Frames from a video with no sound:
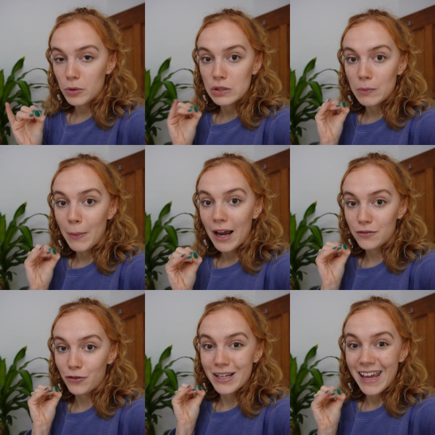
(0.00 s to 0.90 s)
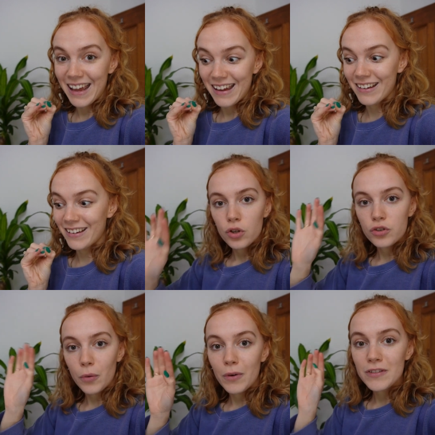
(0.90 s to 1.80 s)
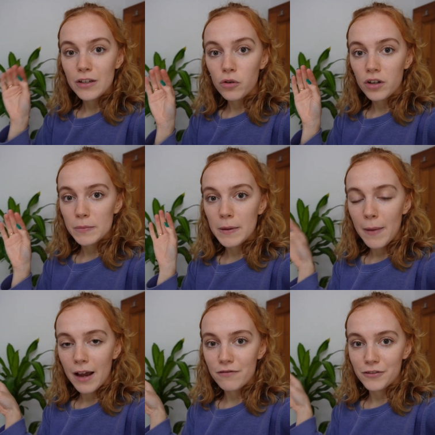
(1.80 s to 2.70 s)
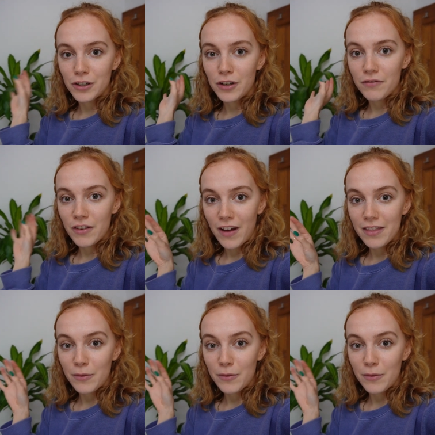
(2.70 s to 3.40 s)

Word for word: because we packed for a year. So we've still got to be mindful of the fact